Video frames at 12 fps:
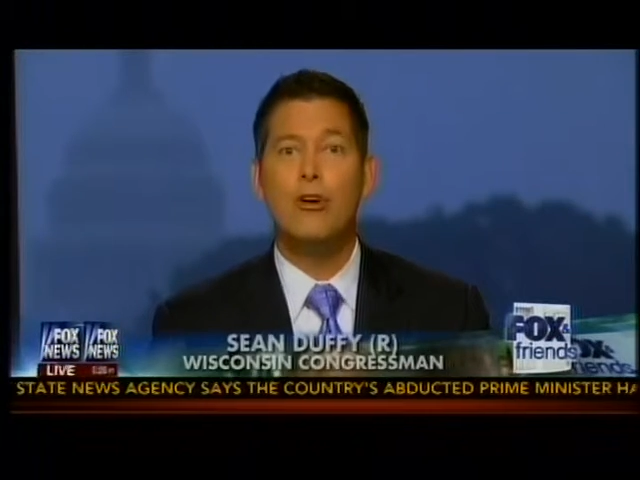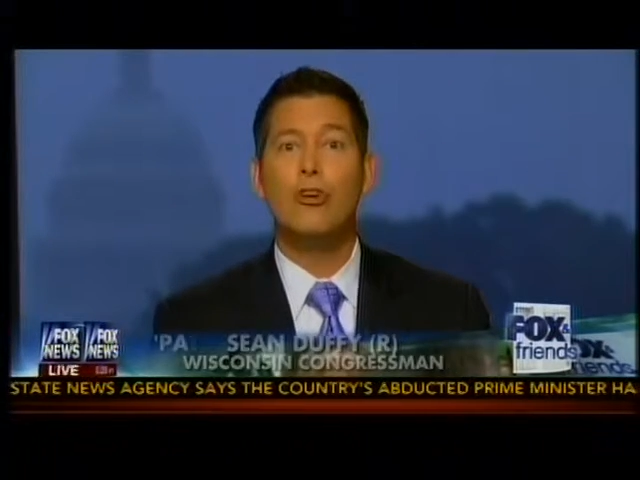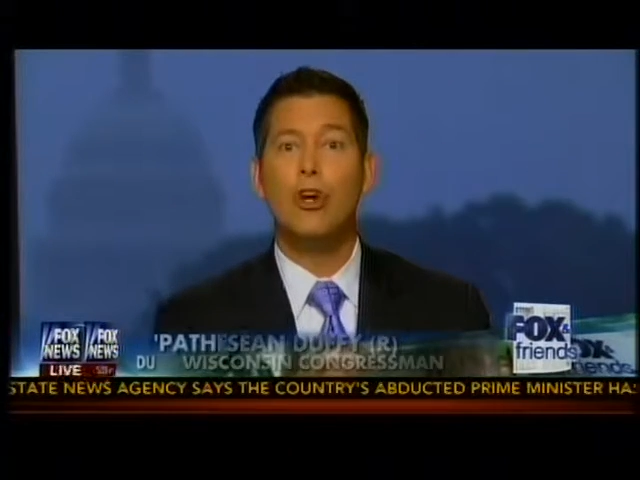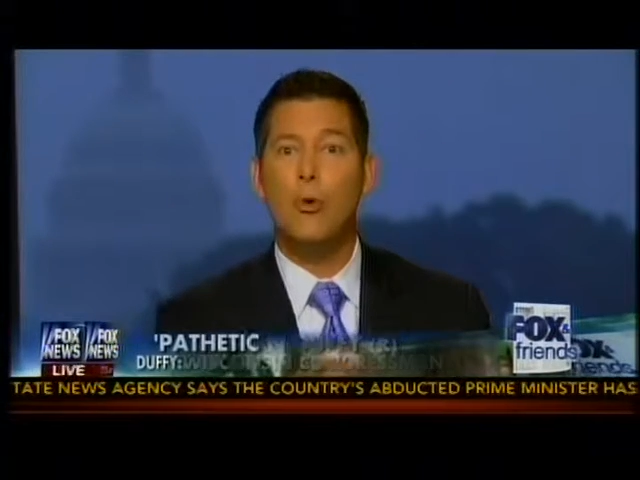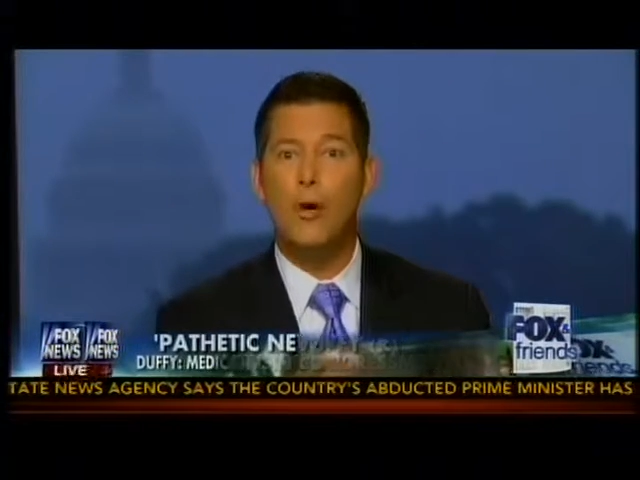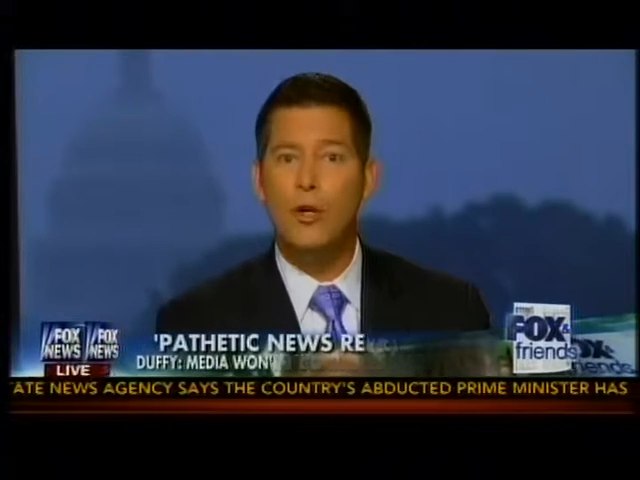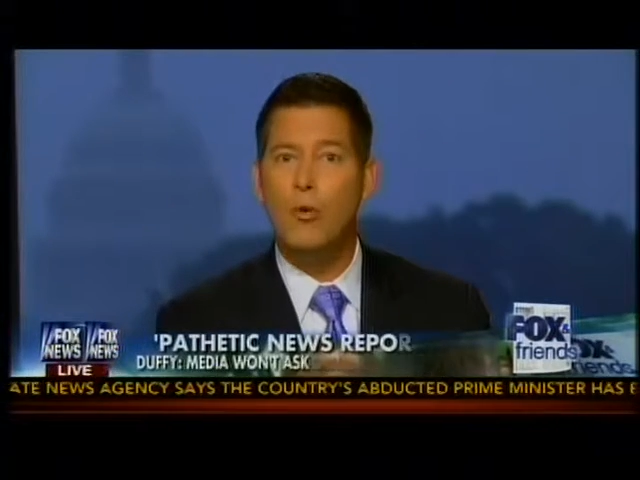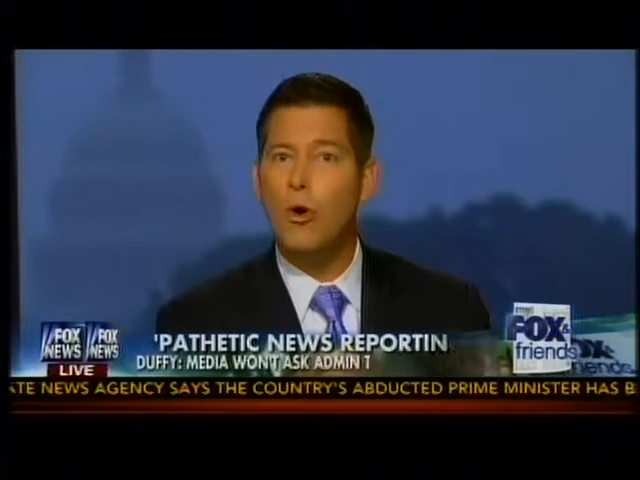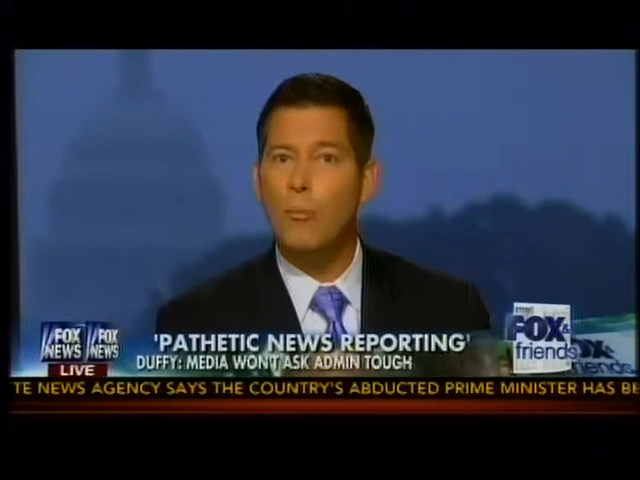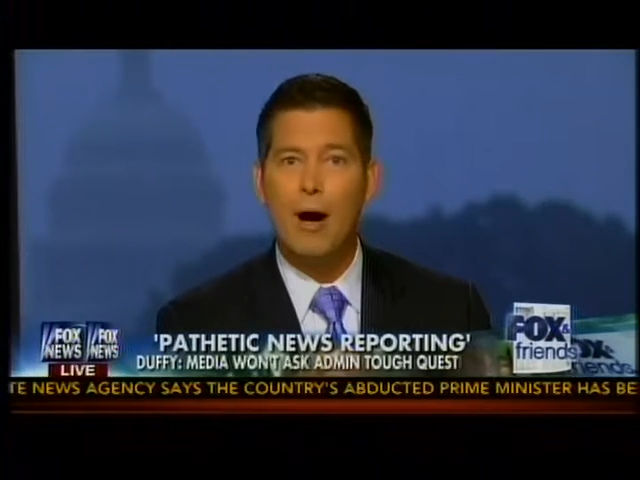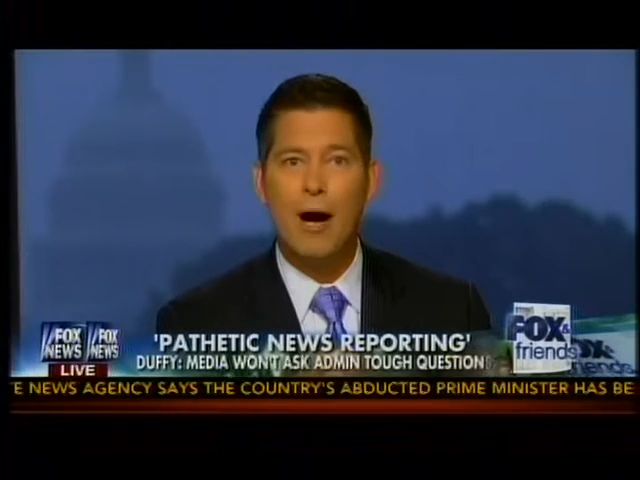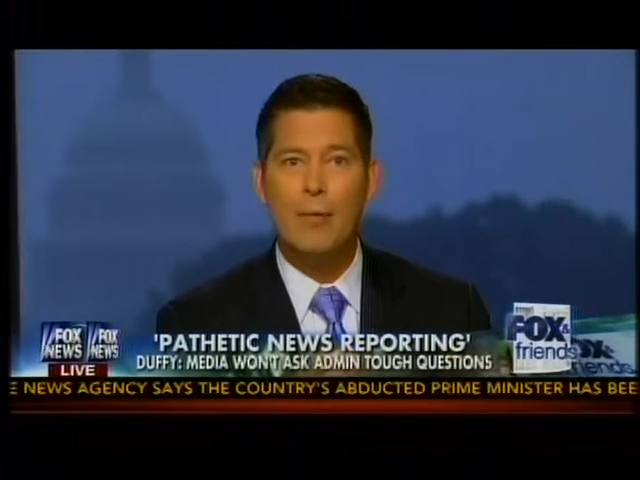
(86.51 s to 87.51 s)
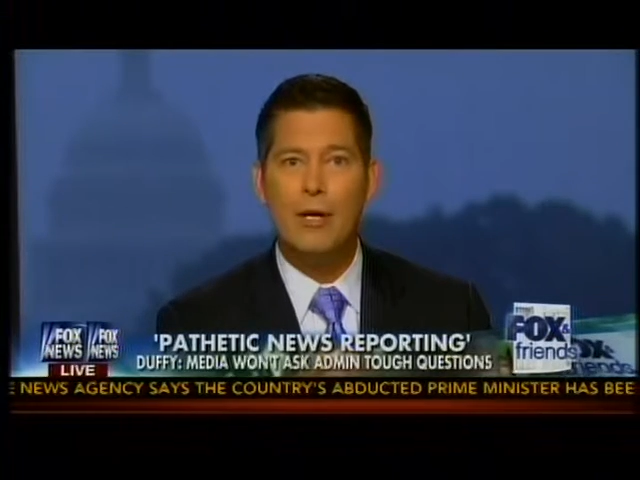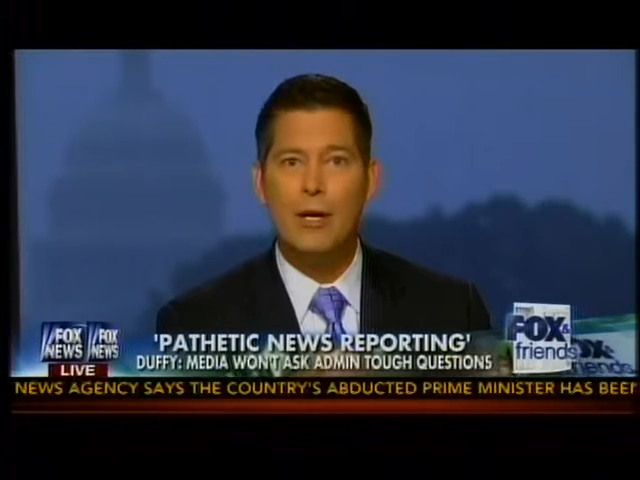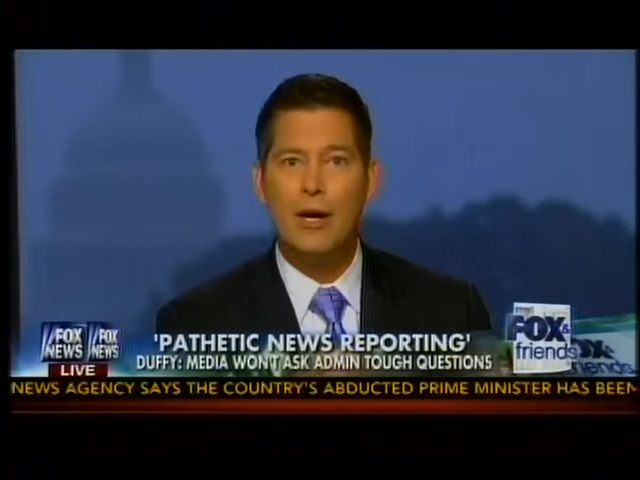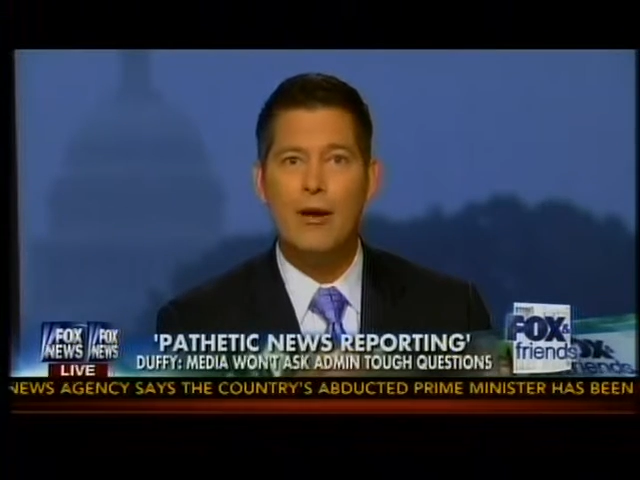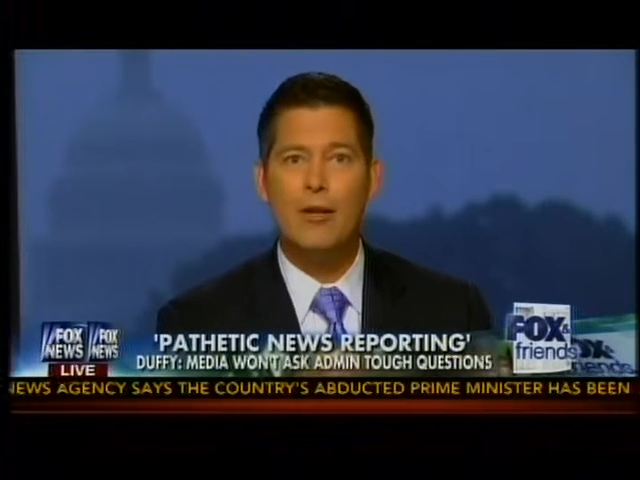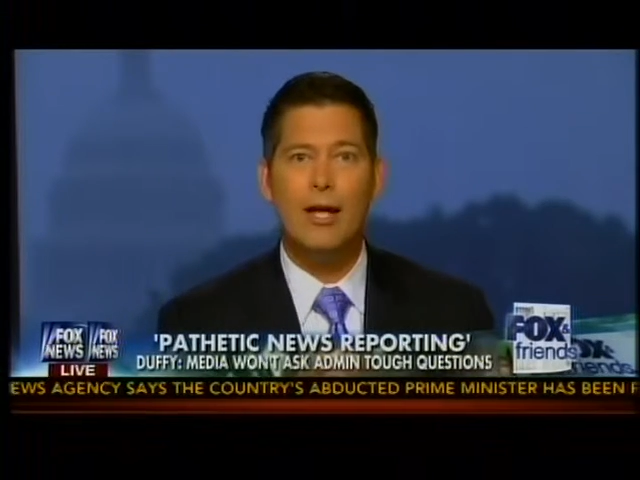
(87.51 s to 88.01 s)
go into
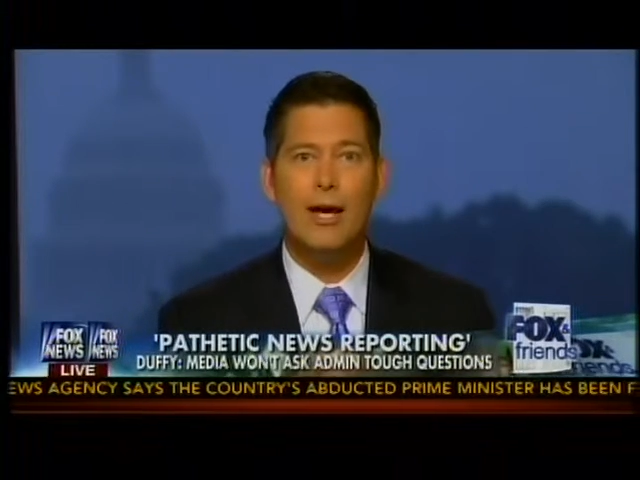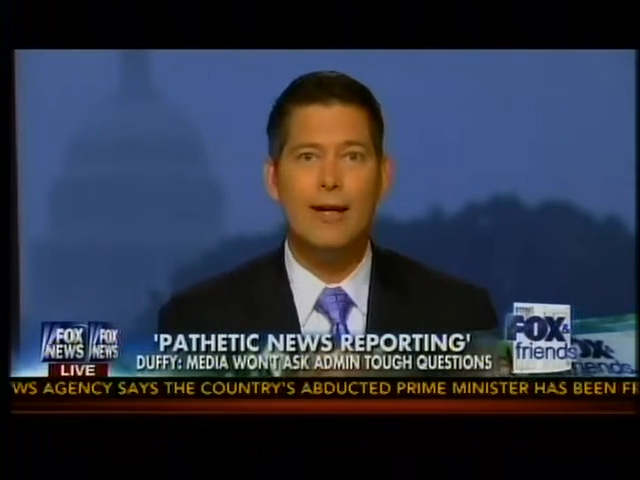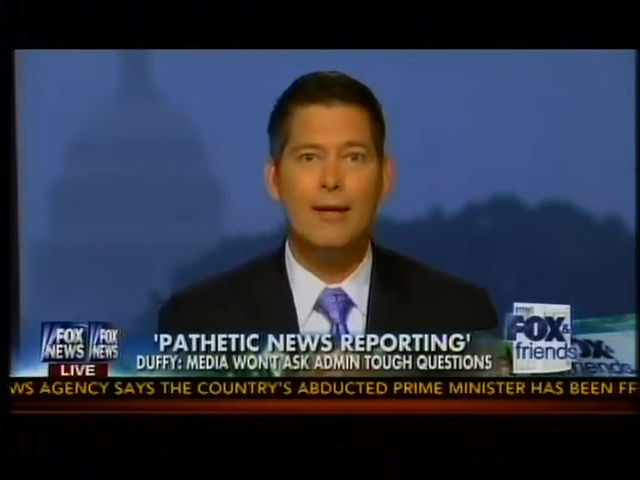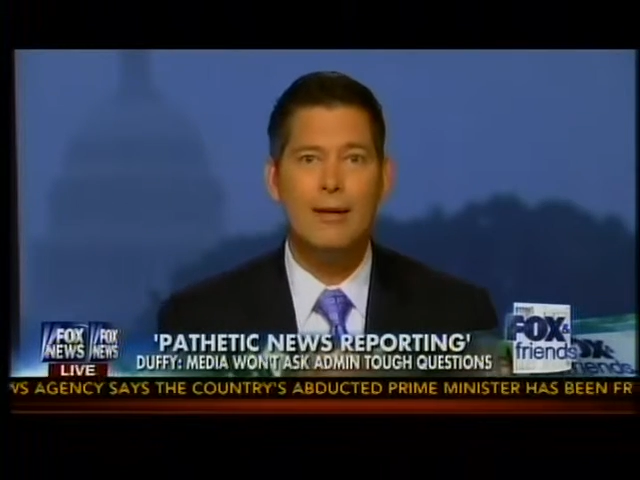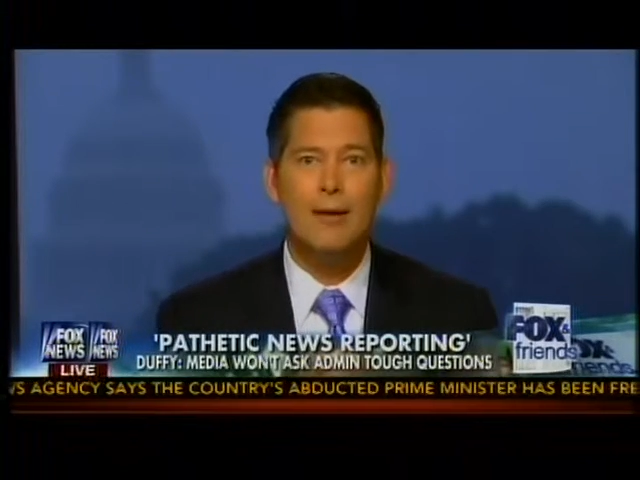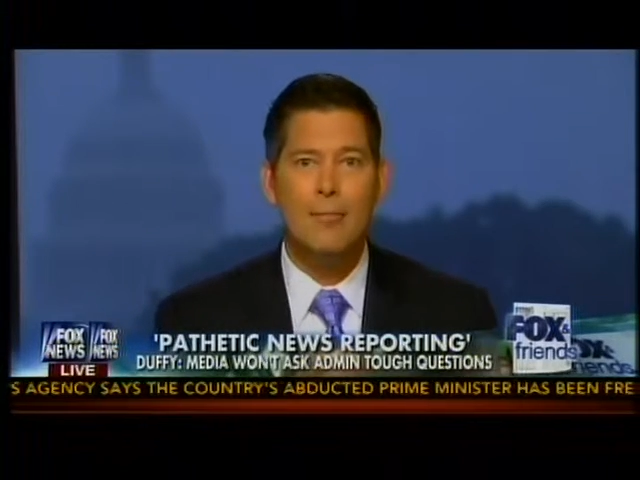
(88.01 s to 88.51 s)
Obamacare like